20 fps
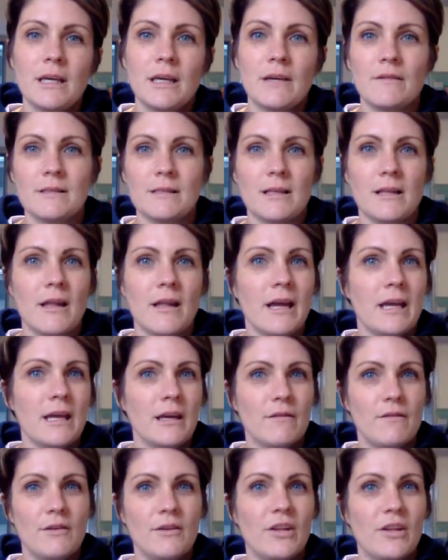Give us a
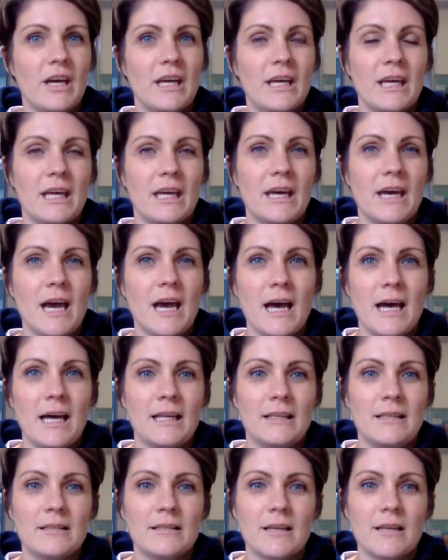like if you like it,
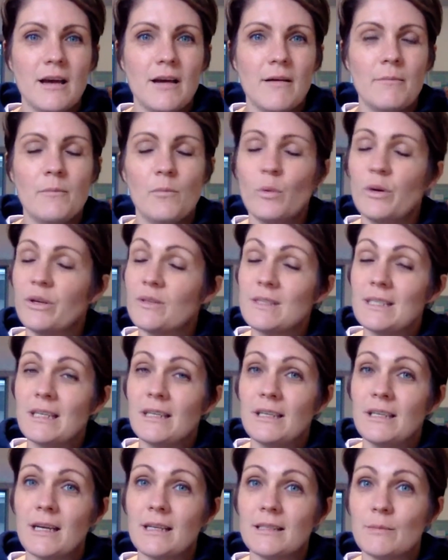and we'll see
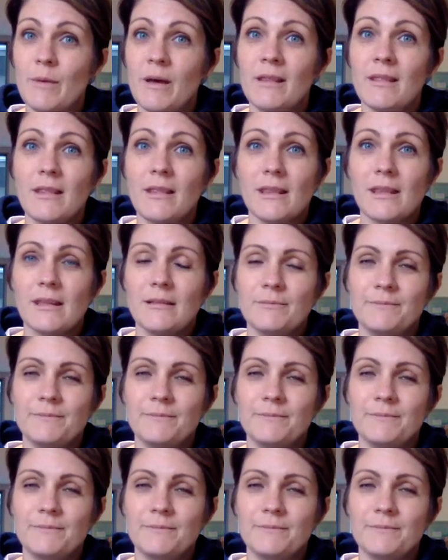you next month.